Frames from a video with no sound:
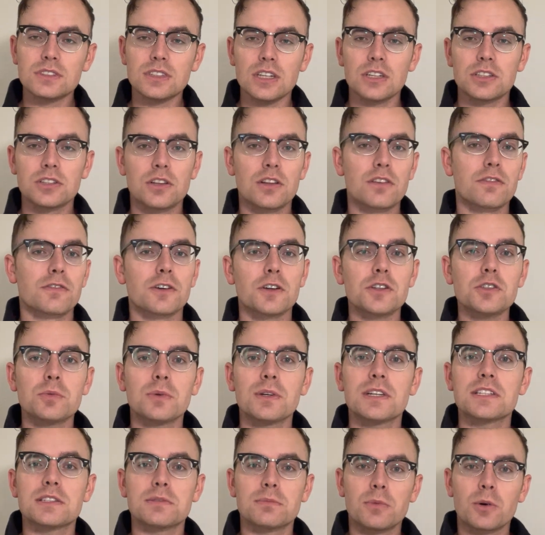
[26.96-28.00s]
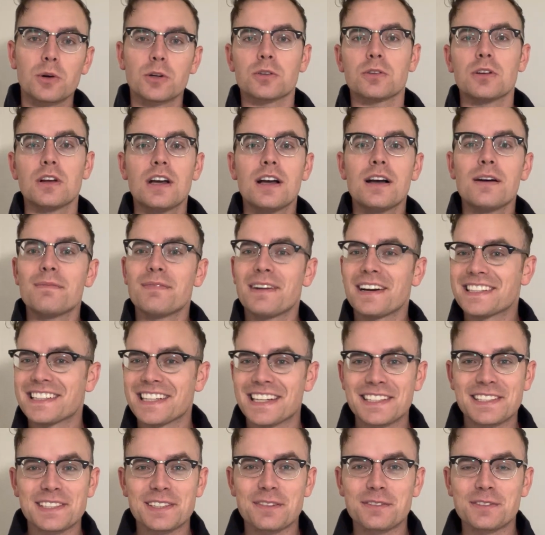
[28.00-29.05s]
So the first one is a more My
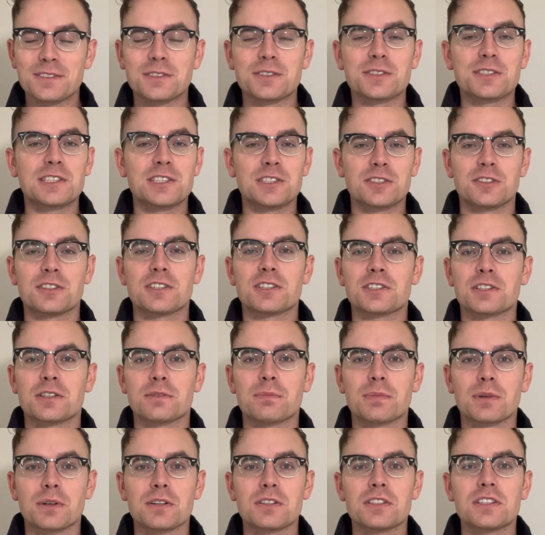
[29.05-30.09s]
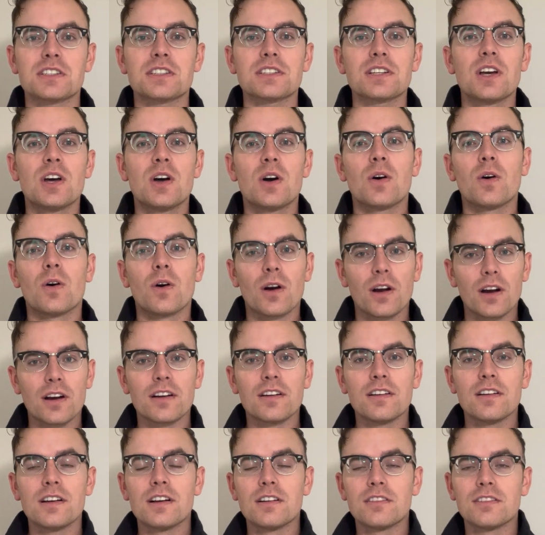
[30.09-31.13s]
Tennessee Home Solution traditional purchase,
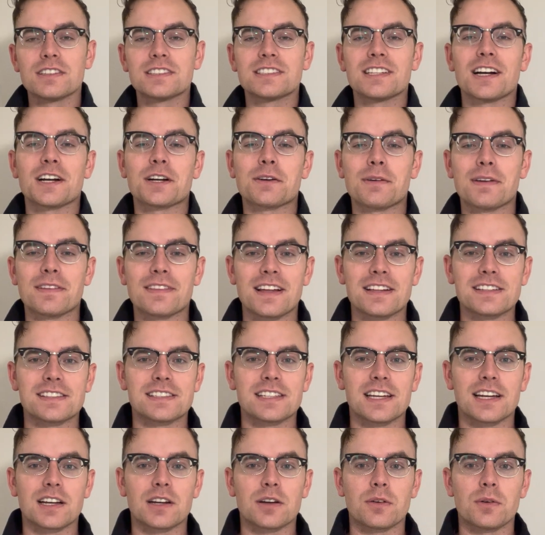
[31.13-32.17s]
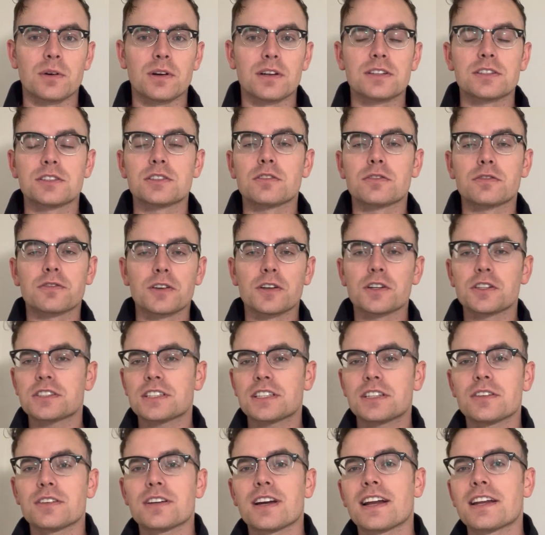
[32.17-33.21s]
or let's talk about that second one. So first thing
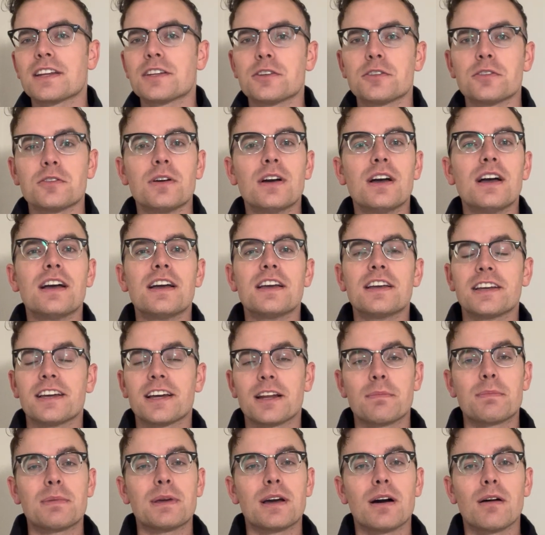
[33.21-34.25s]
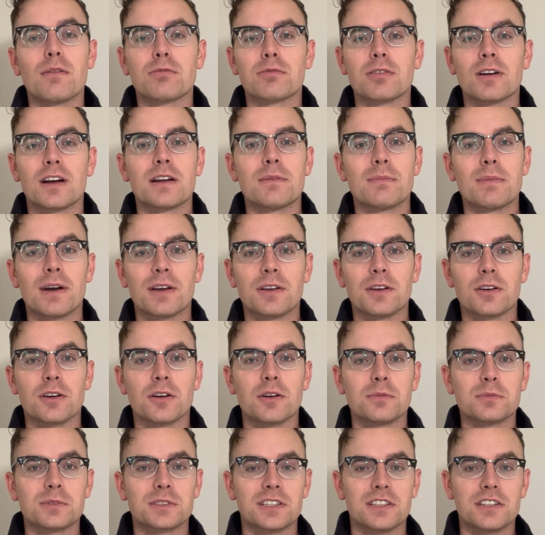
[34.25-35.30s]
you got to do, you got to be upfront about your
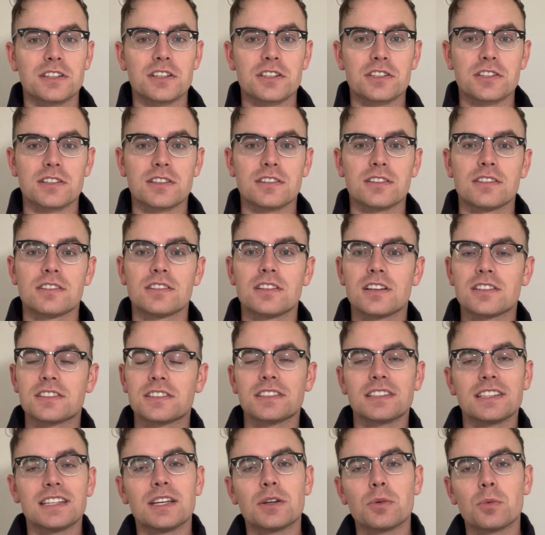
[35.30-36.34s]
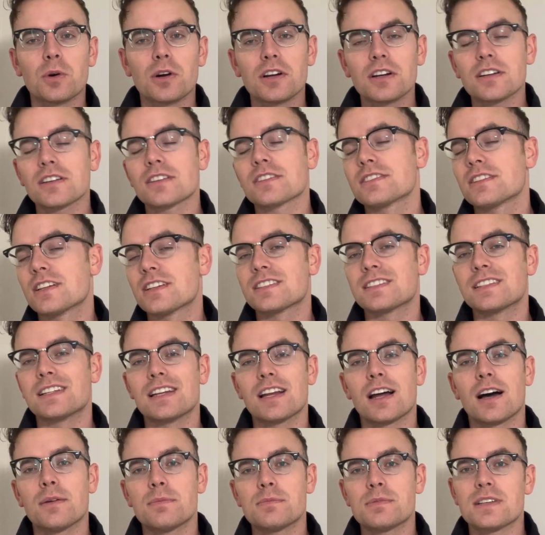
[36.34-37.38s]
home's condition. Does it need work? Does it need
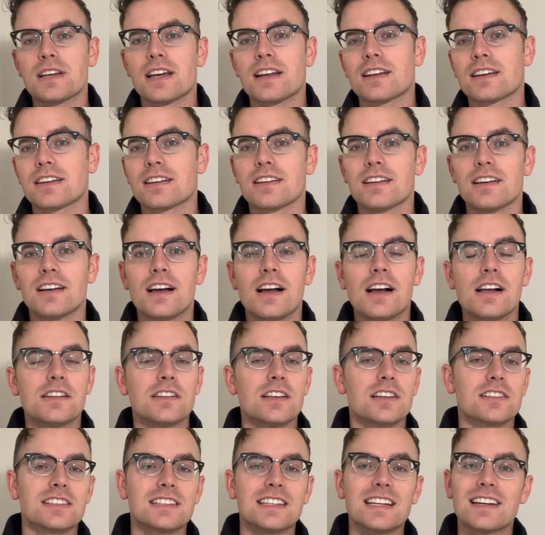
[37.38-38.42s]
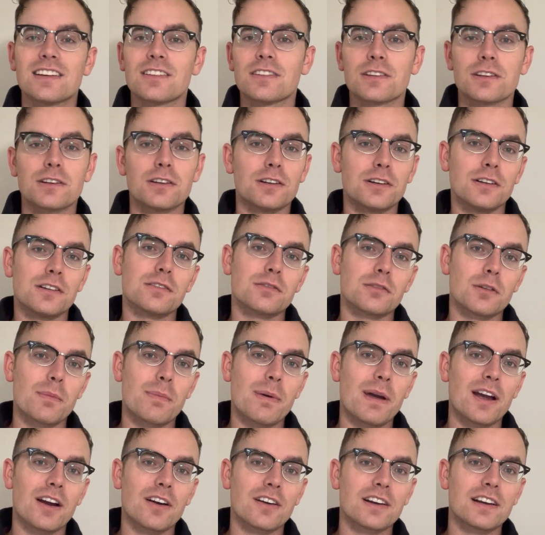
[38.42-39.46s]
updating? Does it need a little
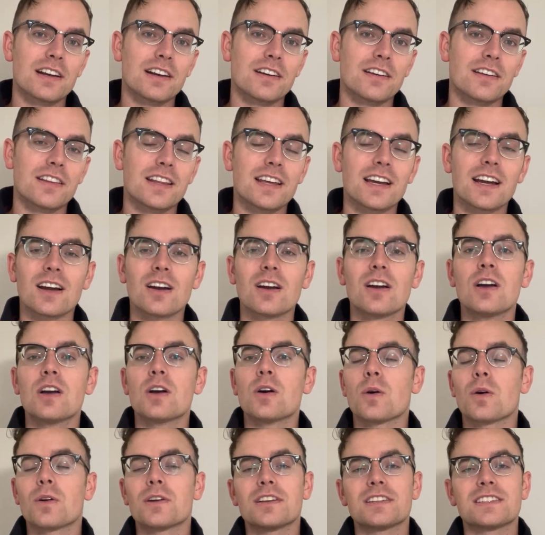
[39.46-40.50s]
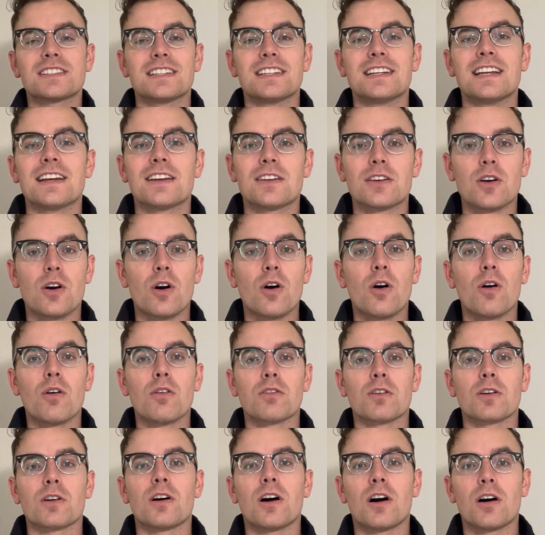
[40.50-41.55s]
repair here and there, or does it need an
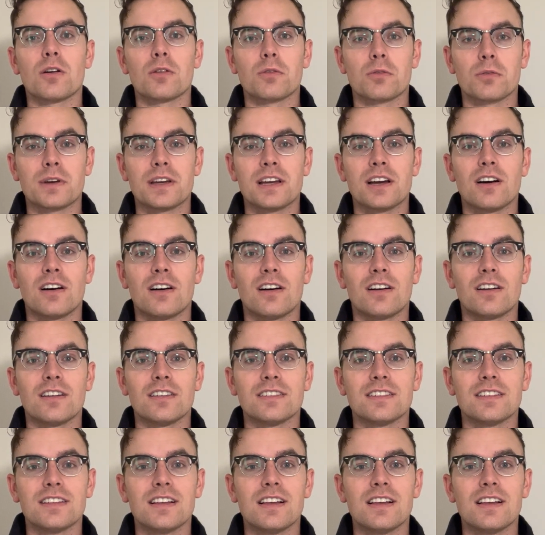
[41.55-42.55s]
overall rehaul?